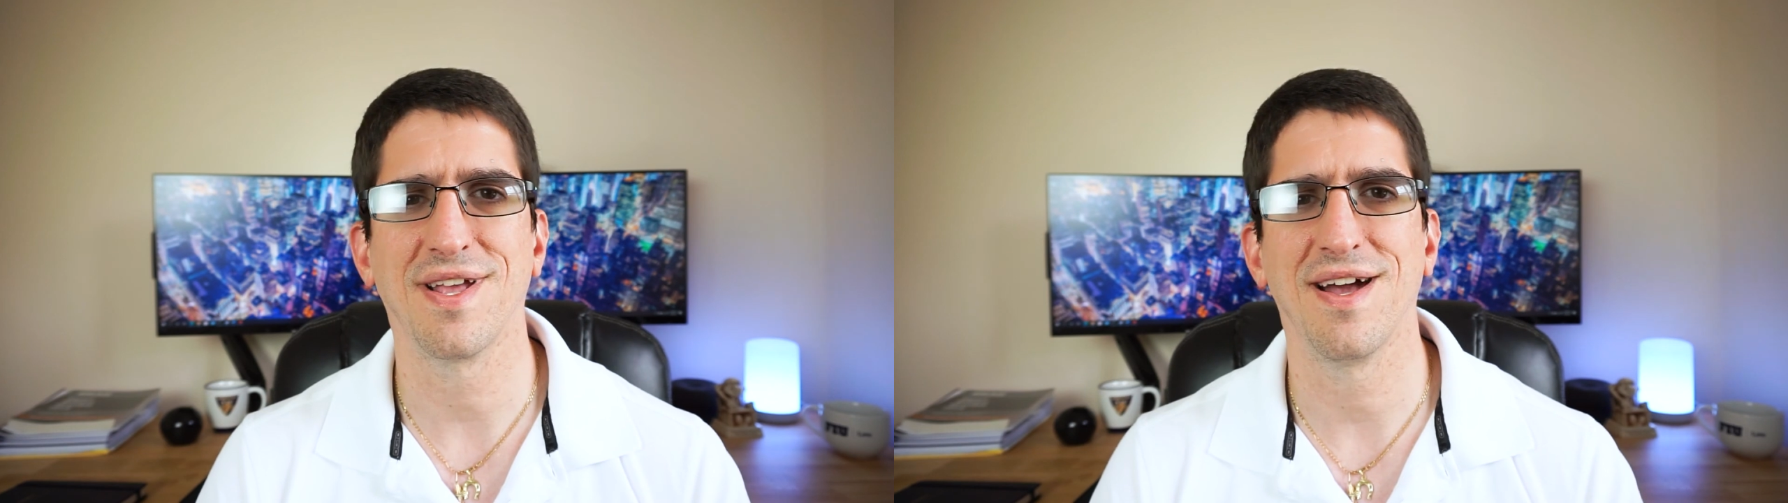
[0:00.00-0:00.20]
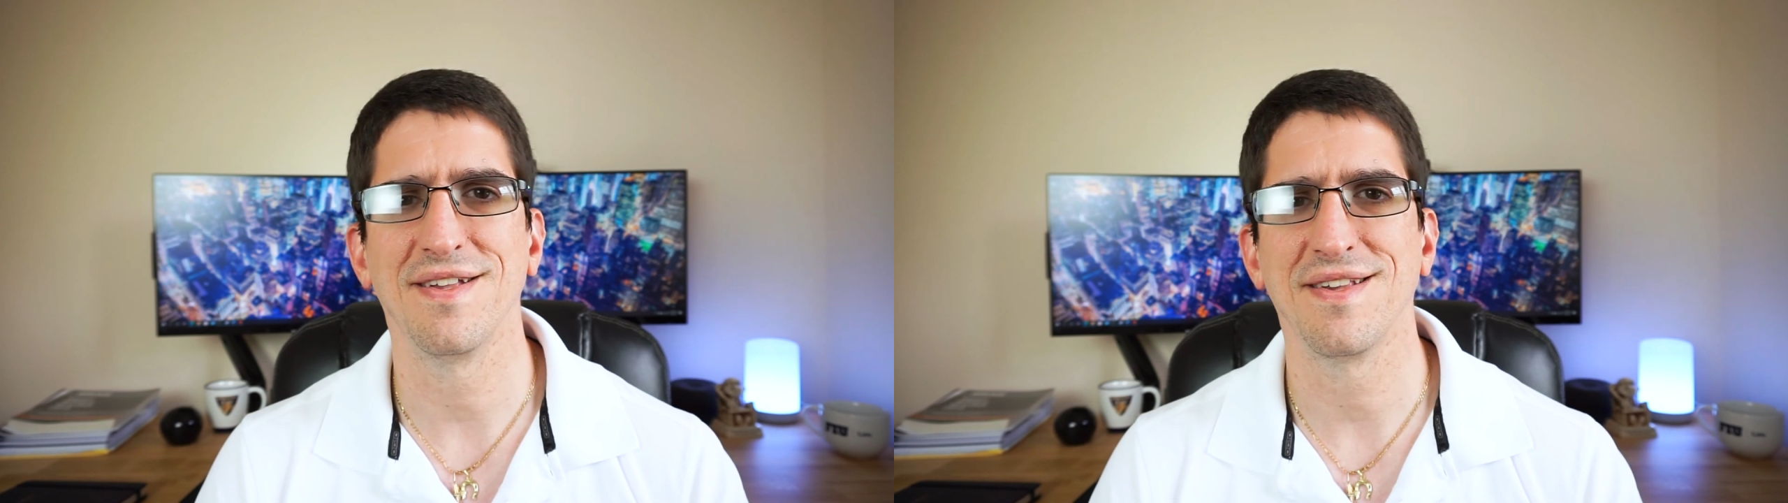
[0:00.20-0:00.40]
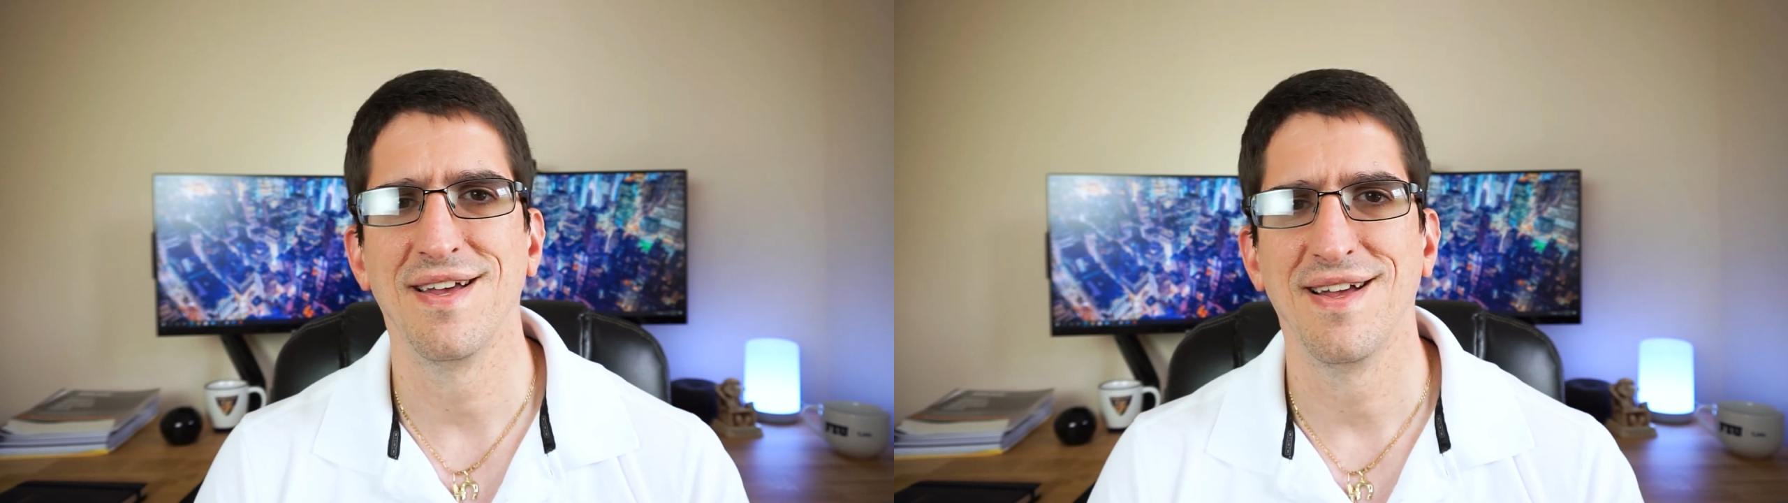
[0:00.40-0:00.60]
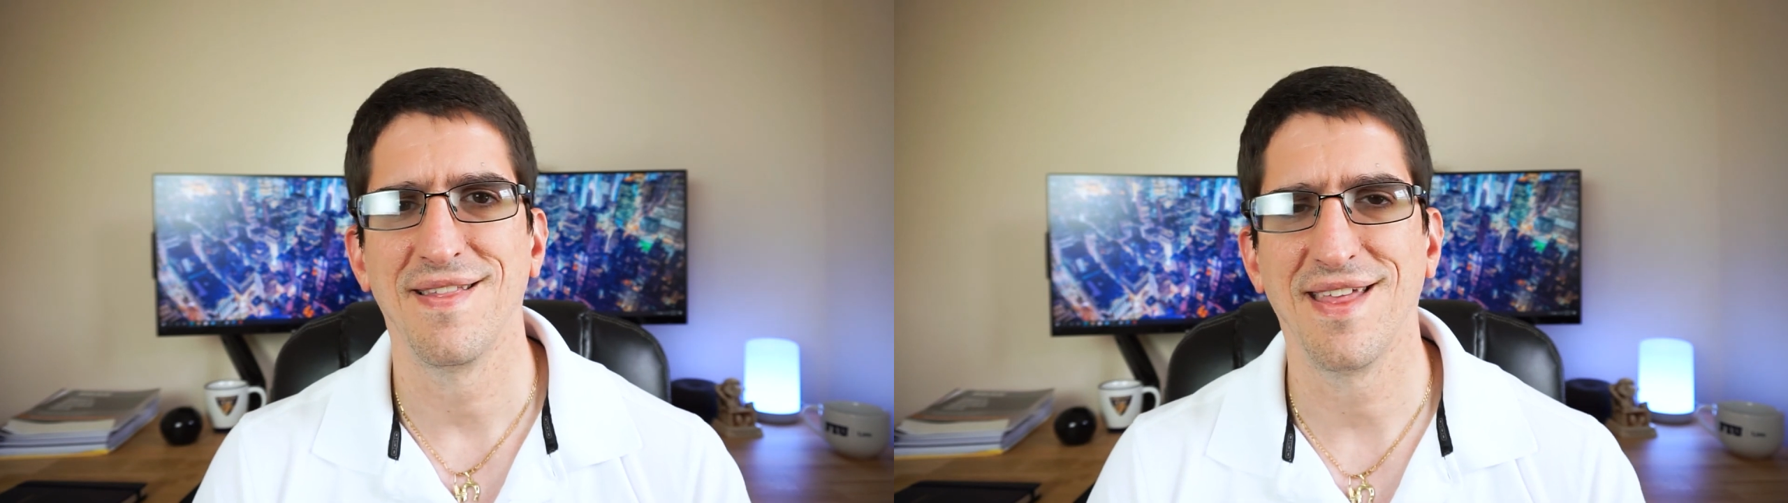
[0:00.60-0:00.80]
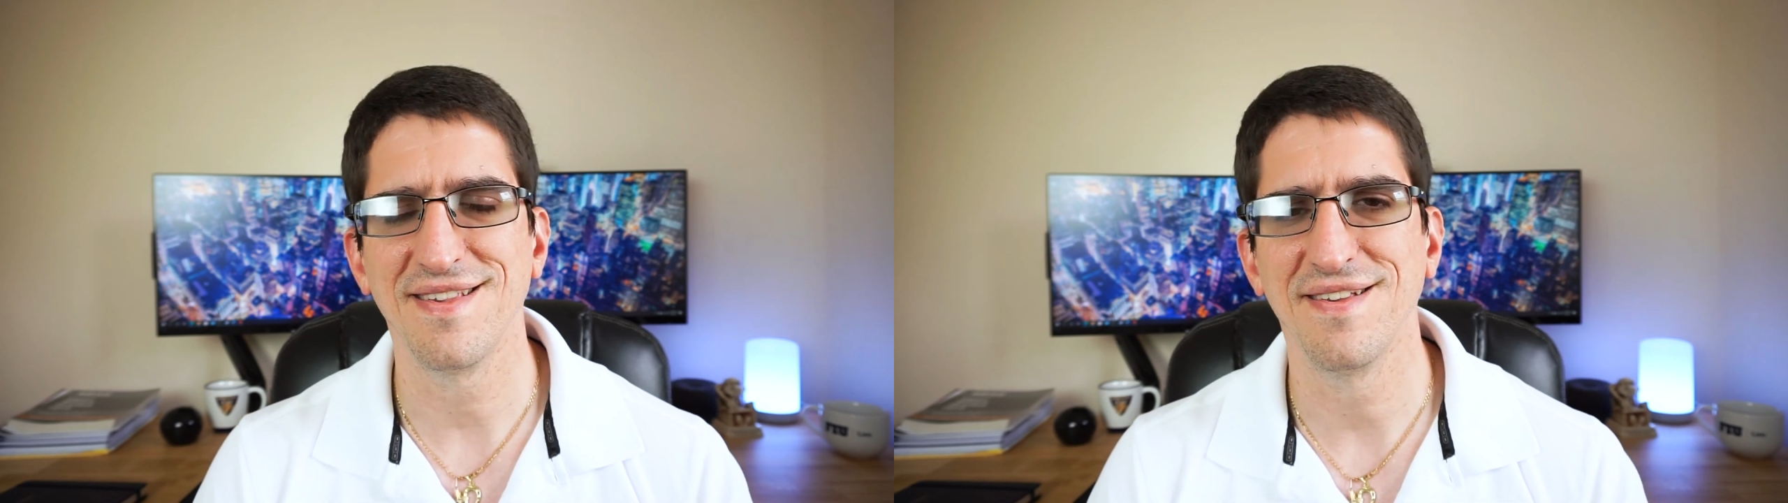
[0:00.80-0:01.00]
guys,
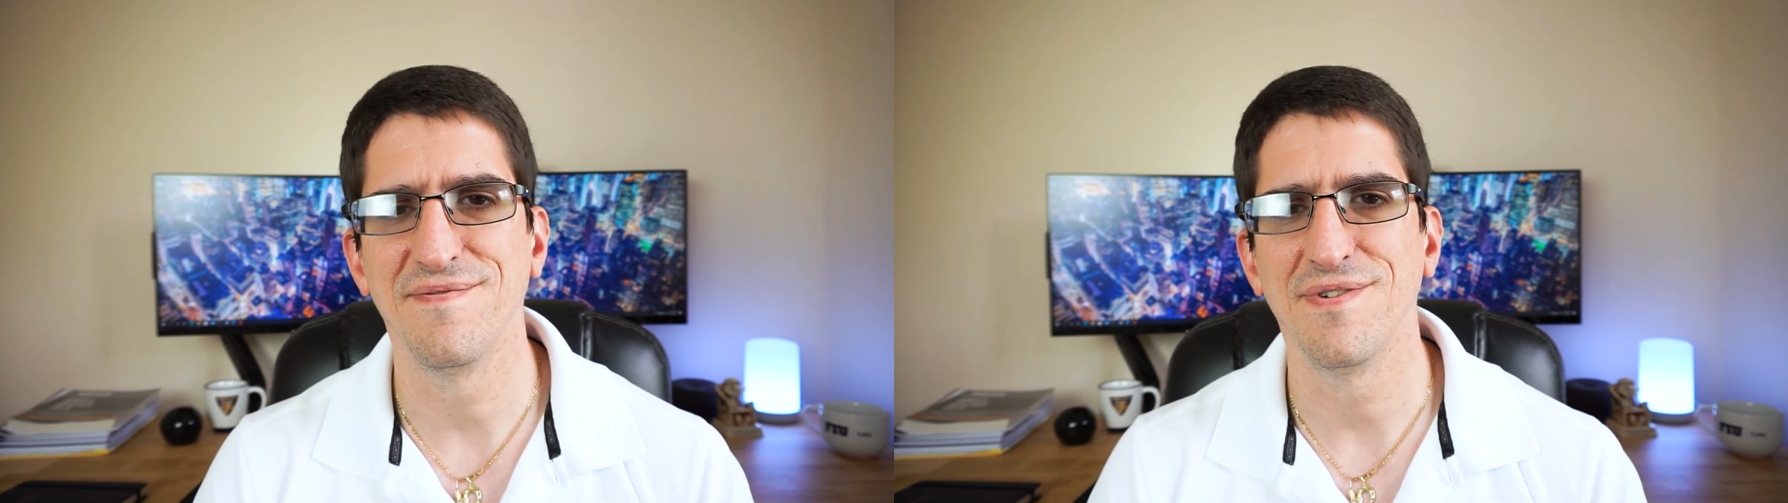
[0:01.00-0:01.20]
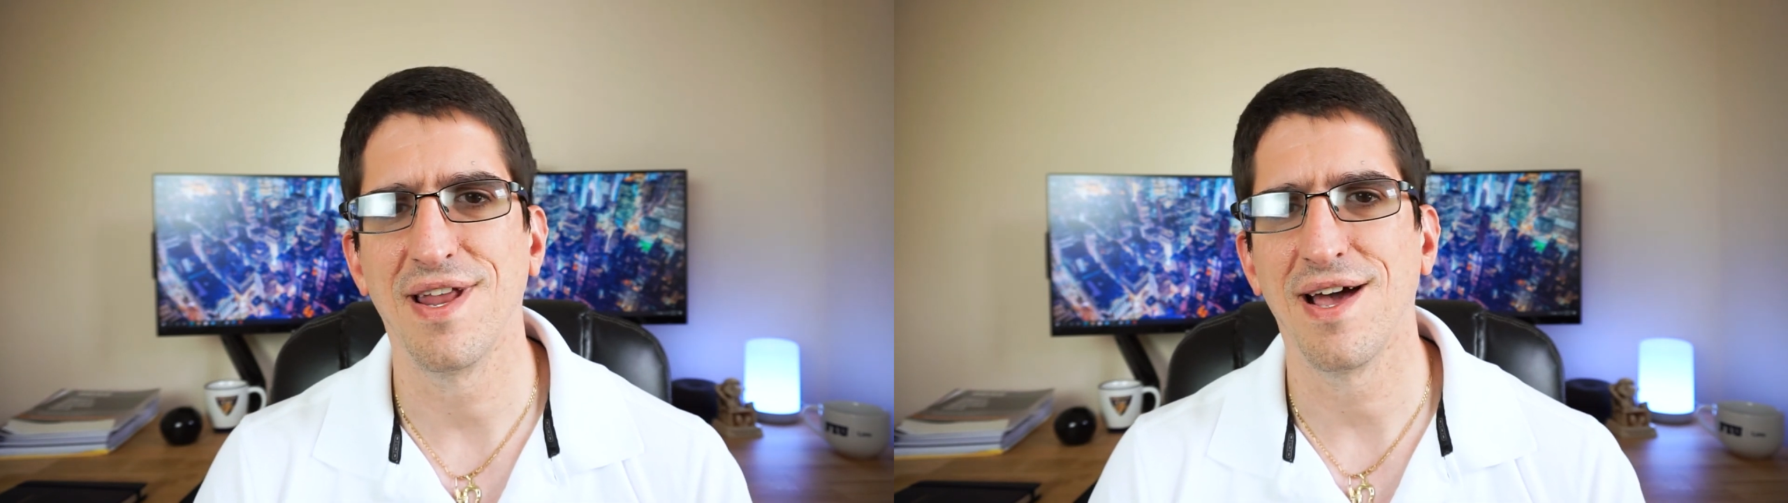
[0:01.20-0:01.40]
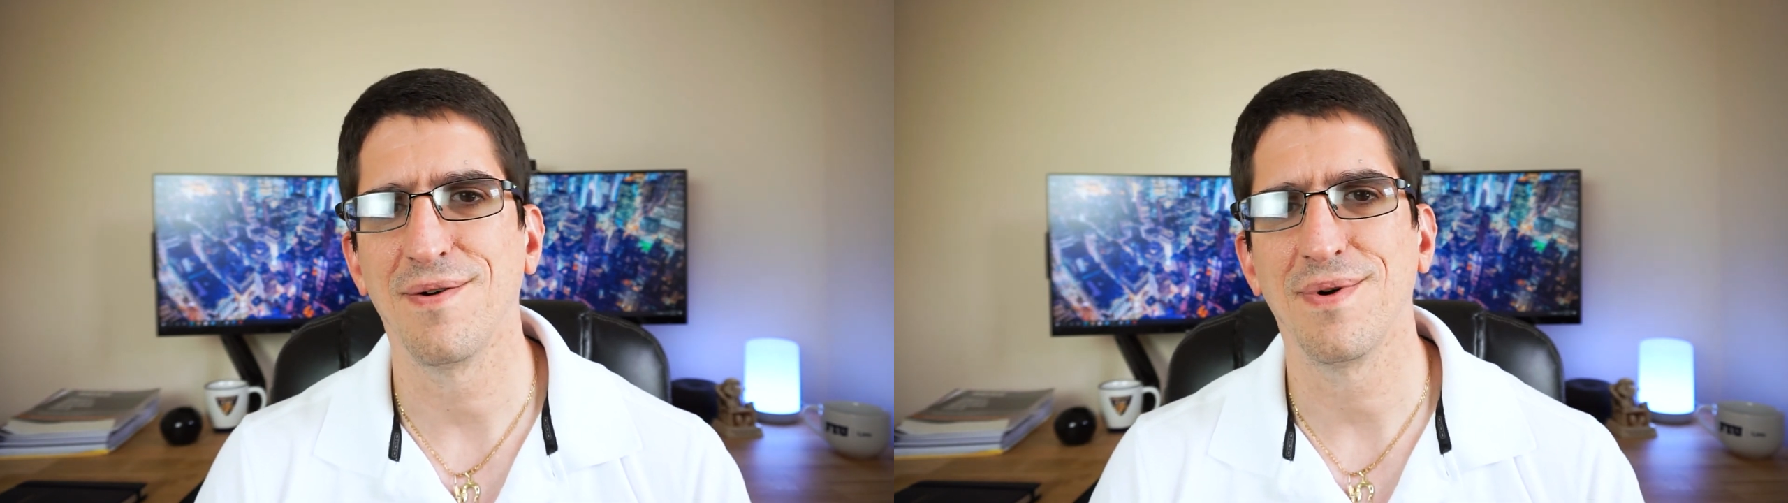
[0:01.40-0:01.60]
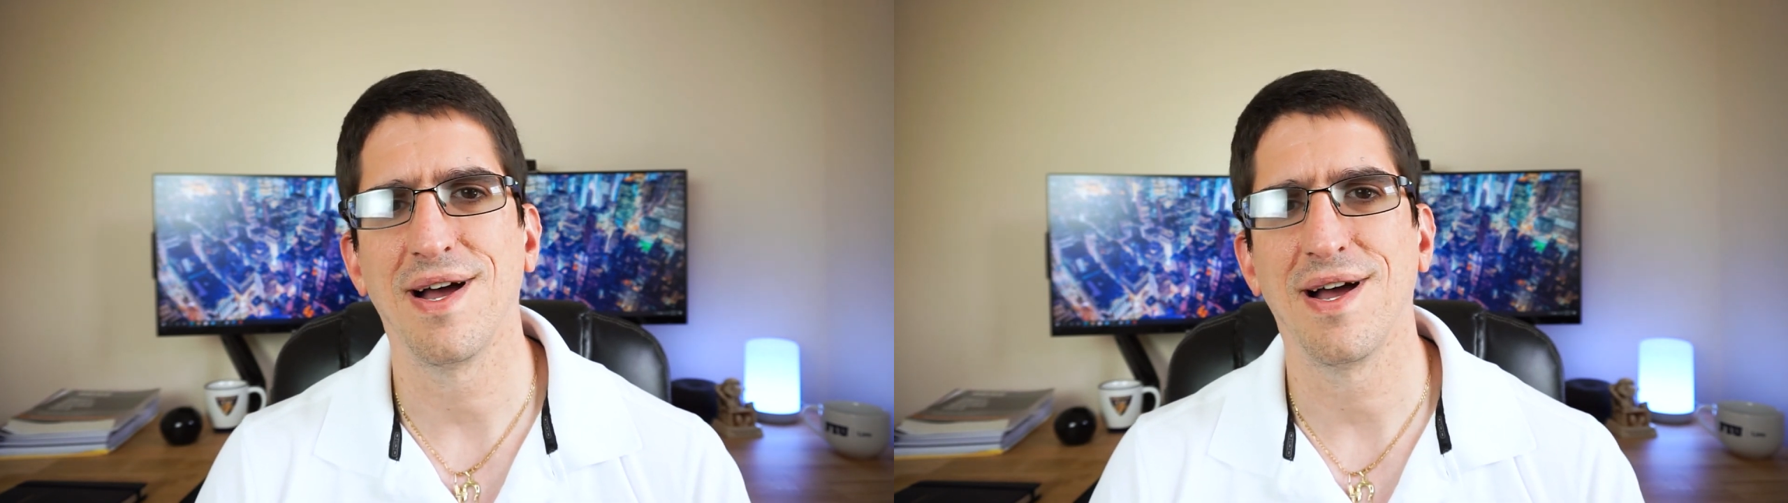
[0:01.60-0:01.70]
that's it for now.